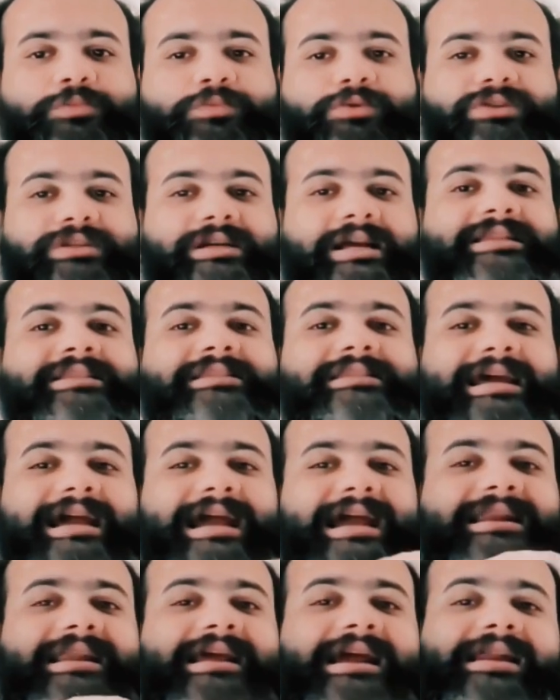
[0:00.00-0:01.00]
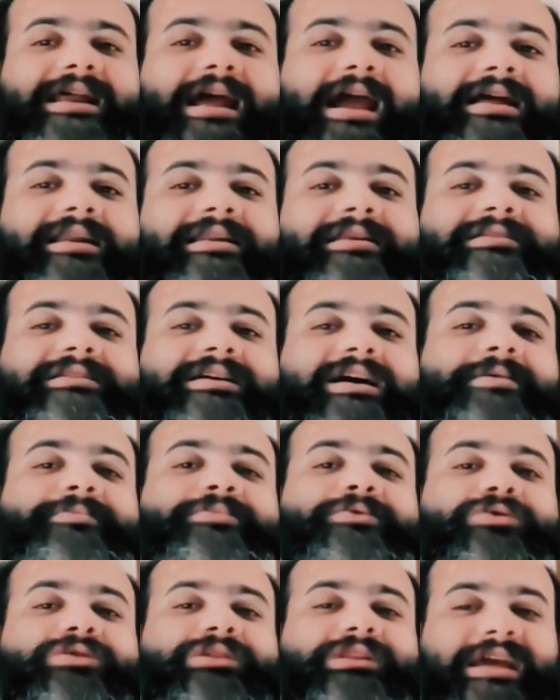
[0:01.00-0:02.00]
its presence and
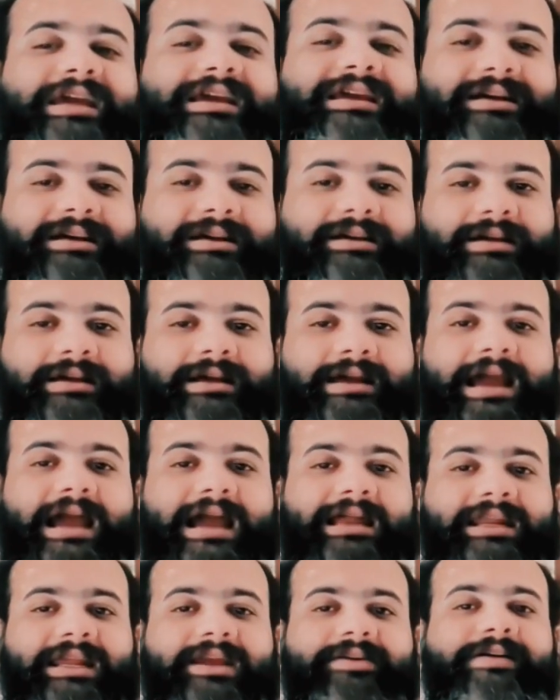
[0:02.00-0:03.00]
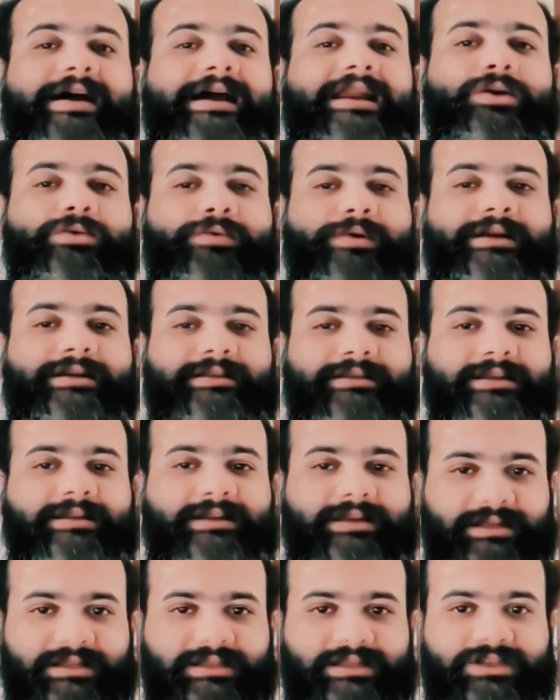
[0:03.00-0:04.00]
time to think and evaluate the
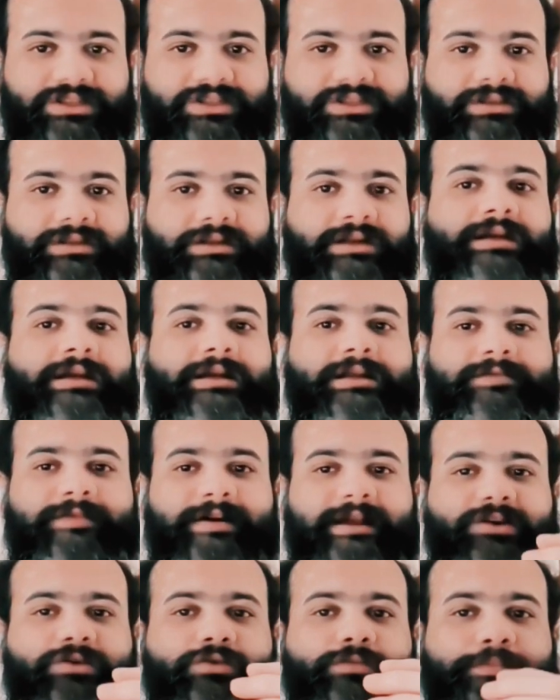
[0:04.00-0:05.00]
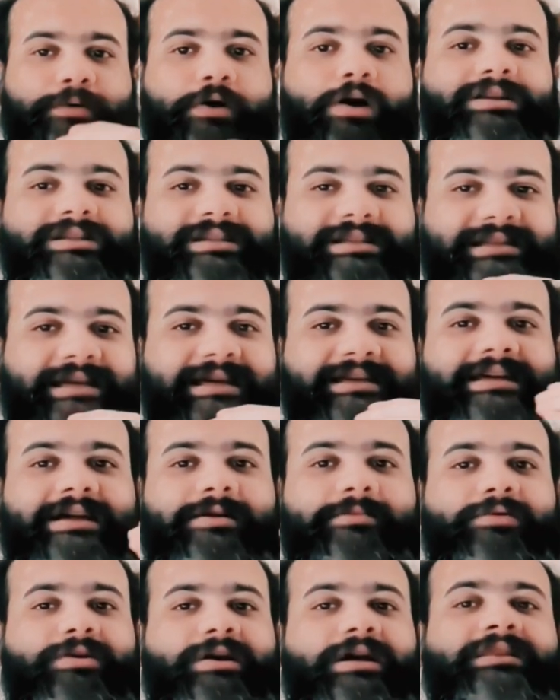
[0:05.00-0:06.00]
decision. When you pause and take
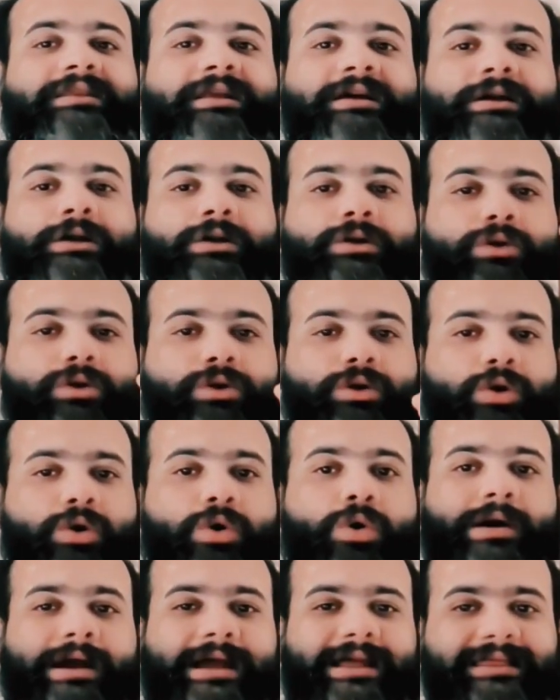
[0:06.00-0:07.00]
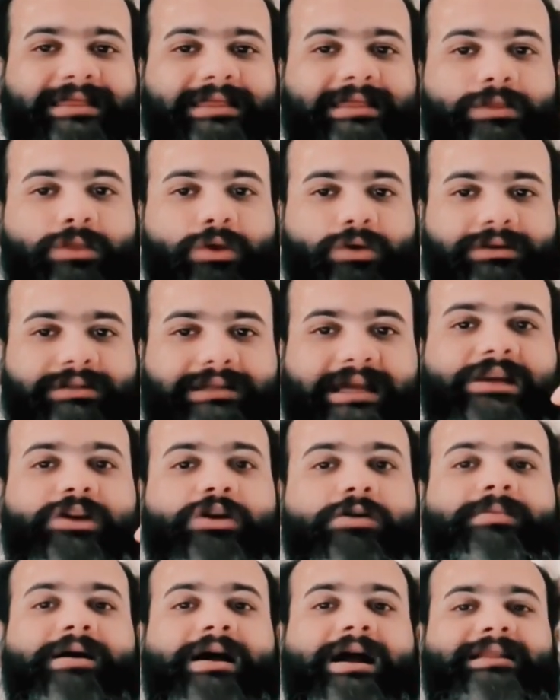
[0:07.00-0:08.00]
that breath, tell
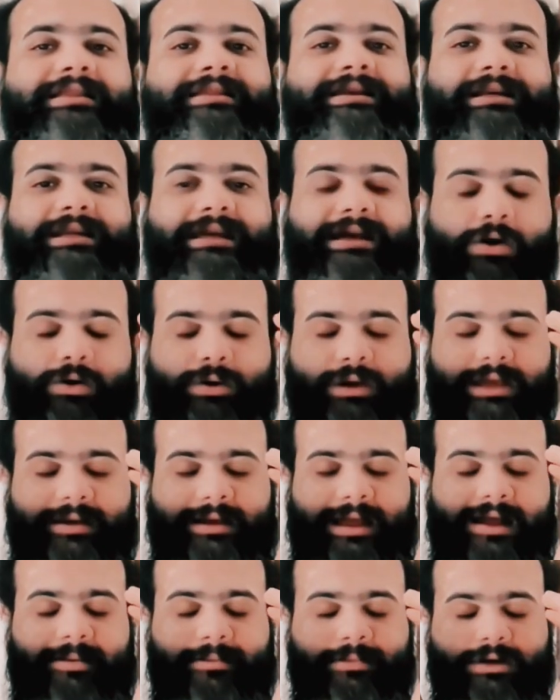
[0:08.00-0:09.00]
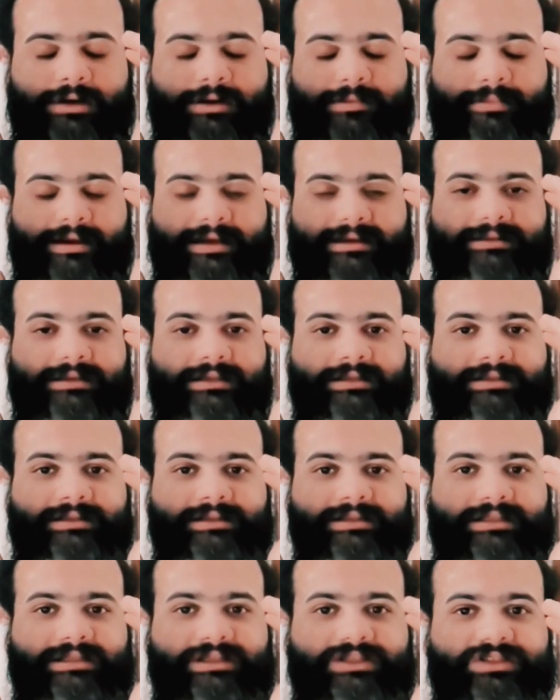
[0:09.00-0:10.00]
your mind that, okay, I'm going to make this
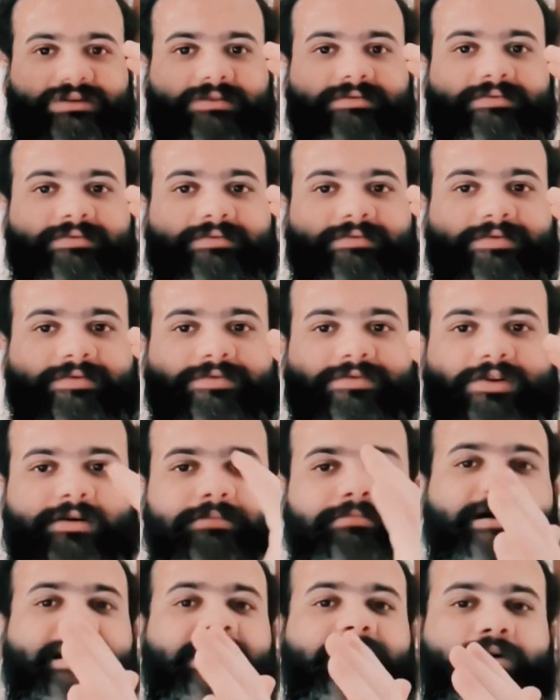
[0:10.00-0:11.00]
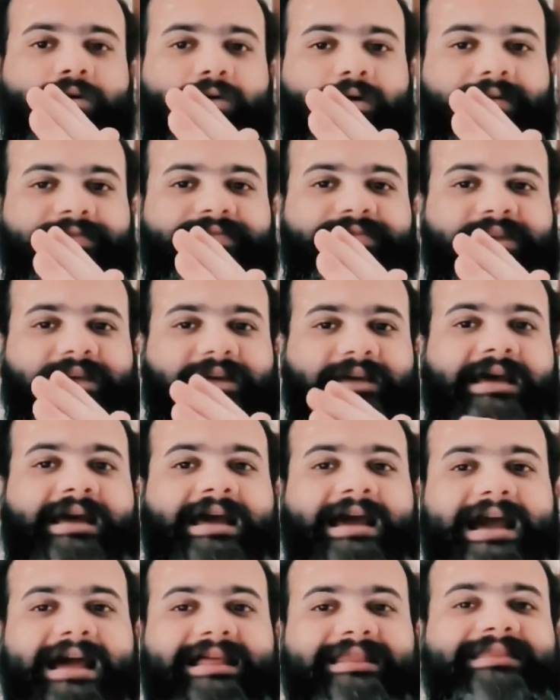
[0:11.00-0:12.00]
decision from my OFC,
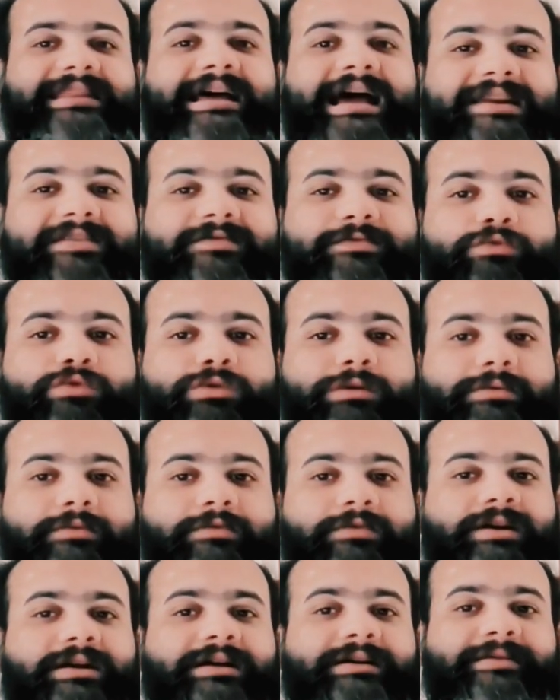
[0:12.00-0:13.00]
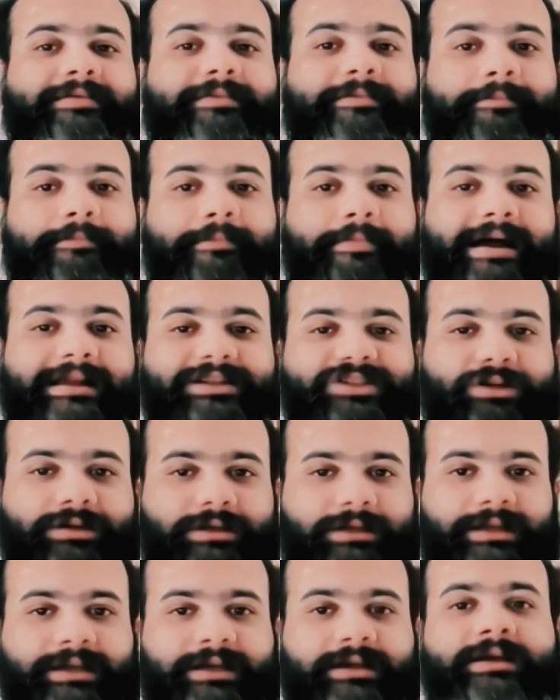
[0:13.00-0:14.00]
and that will work
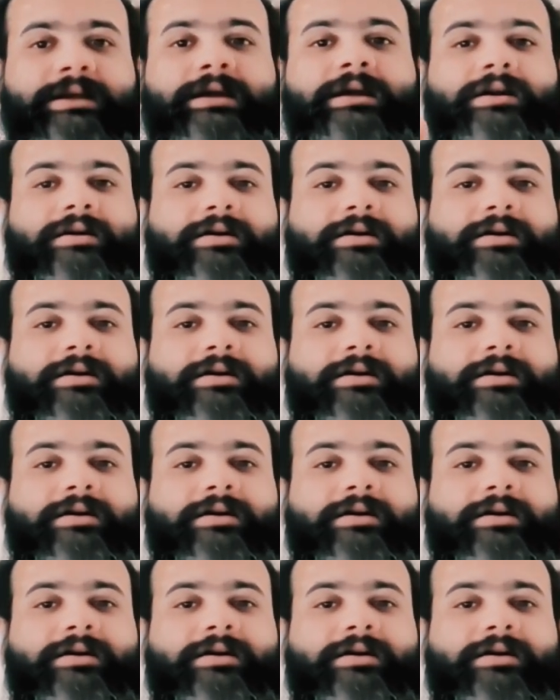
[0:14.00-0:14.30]
magically.